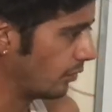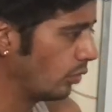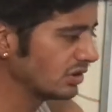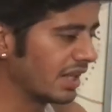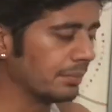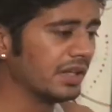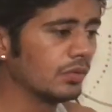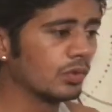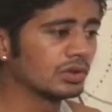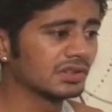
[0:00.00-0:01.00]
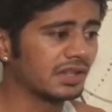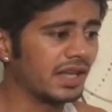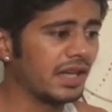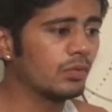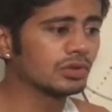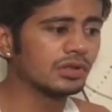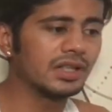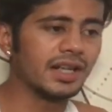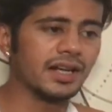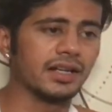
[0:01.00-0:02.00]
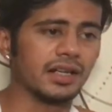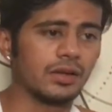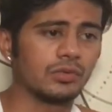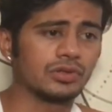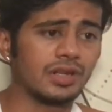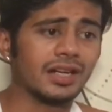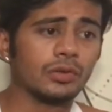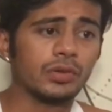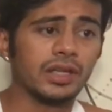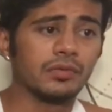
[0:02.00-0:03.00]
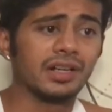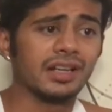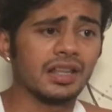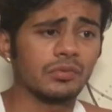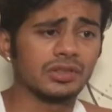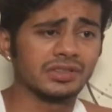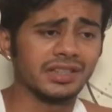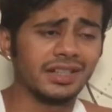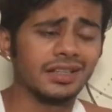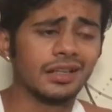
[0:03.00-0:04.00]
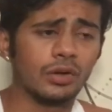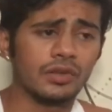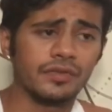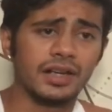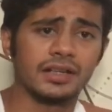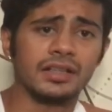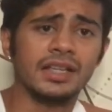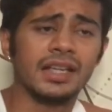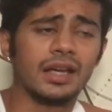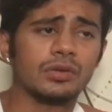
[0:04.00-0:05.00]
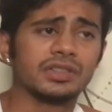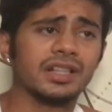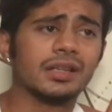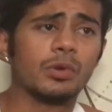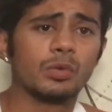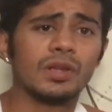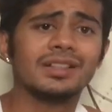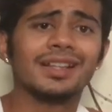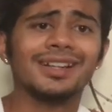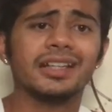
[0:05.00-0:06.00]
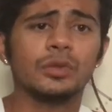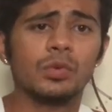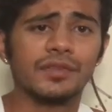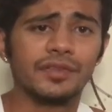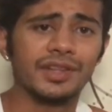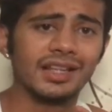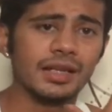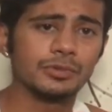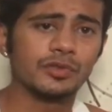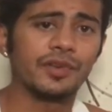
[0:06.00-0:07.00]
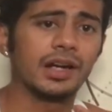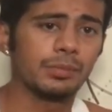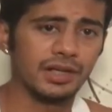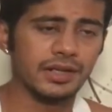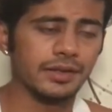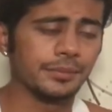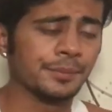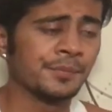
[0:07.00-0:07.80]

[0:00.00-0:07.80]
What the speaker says: was happening was, I was on a diet, I was trying to gain weight and I was eating a lot of fat. I was eating about 130 to 150 grams of fat per day.